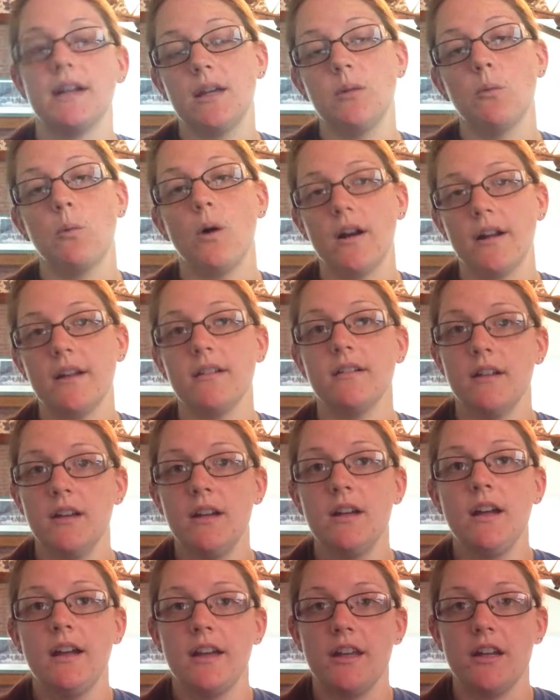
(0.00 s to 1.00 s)
he wanted,
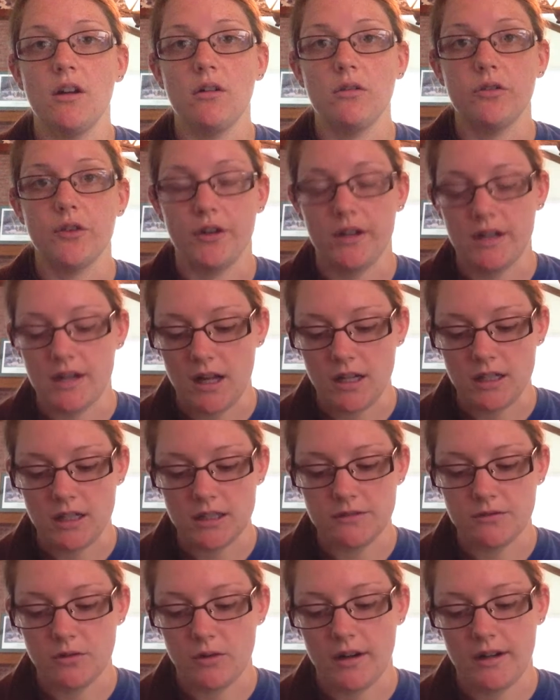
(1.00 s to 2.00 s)
$30
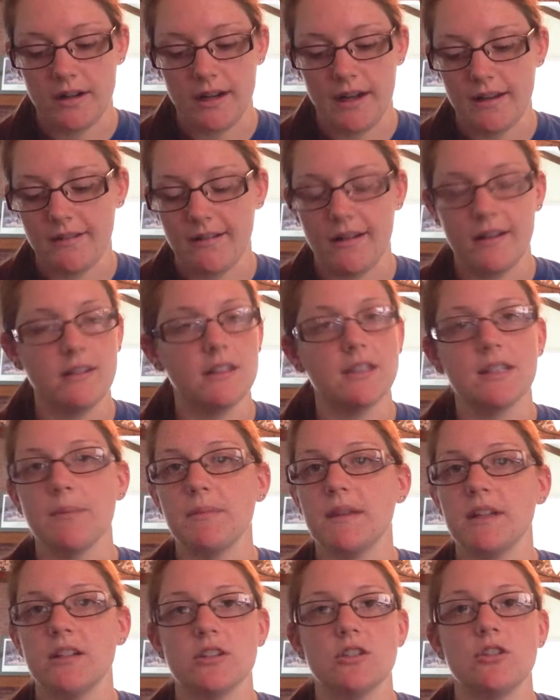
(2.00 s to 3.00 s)
for it, and
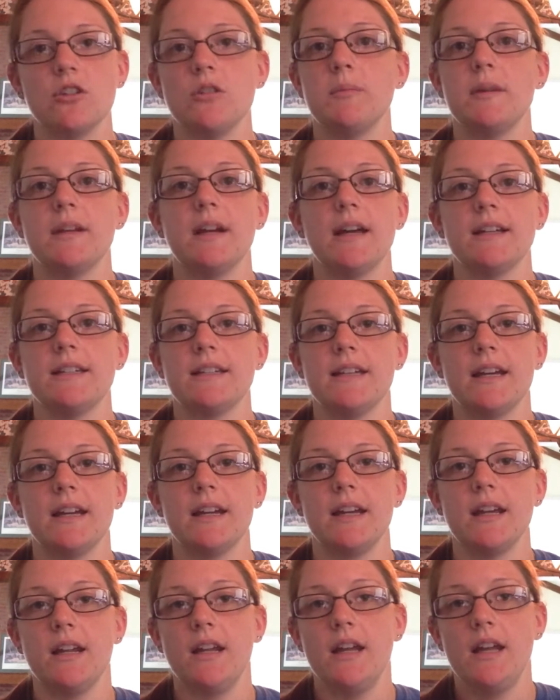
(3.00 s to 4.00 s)
something just told me not to get
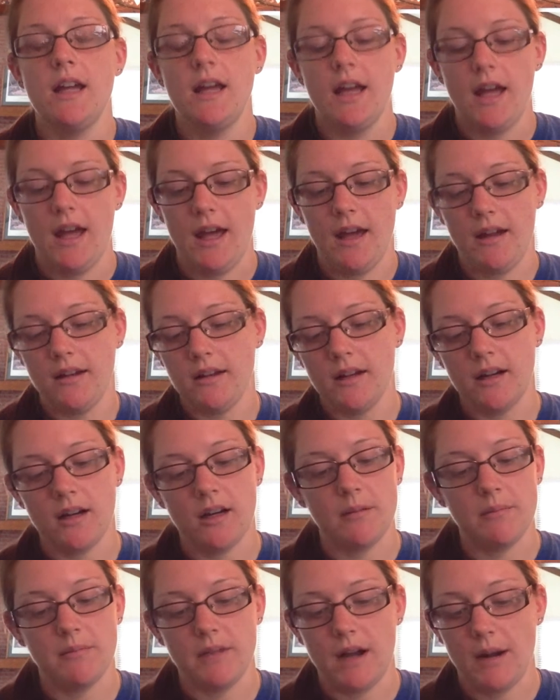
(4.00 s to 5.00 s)
it, and
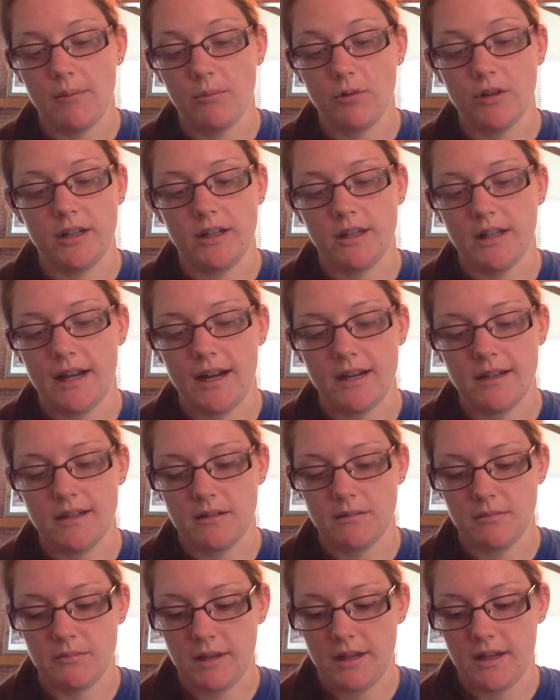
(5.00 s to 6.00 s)
I'm really glad I
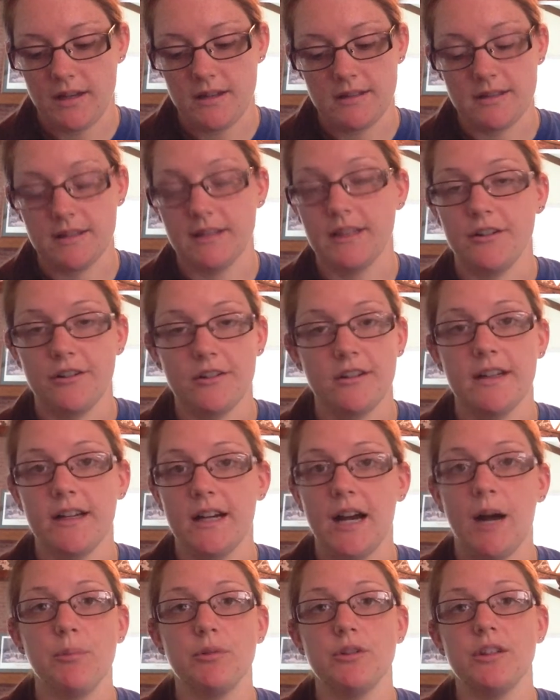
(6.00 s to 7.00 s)
didn't, because literally a
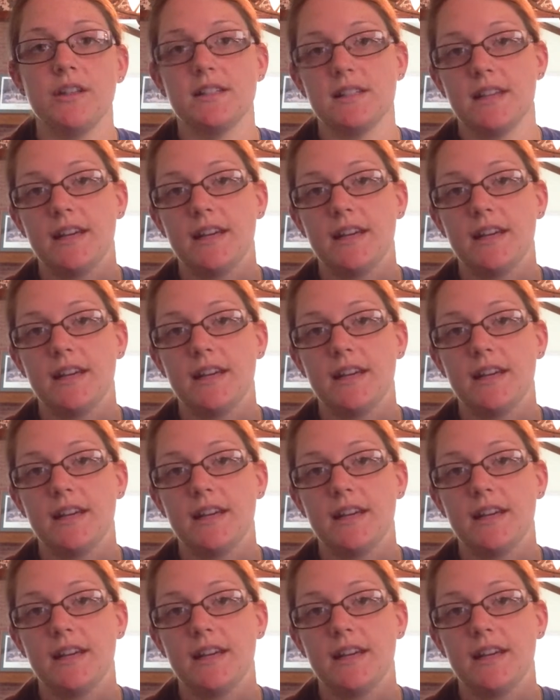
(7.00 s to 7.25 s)
couple days